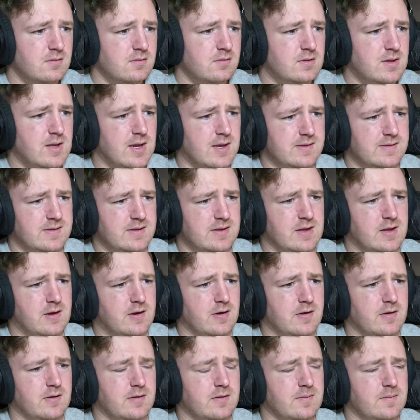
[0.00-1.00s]
I think he
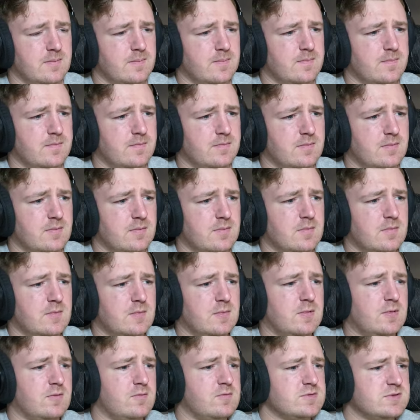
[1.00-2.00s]
got it.
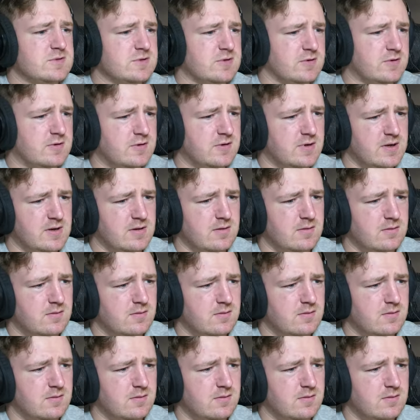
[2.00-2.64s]
Was that great?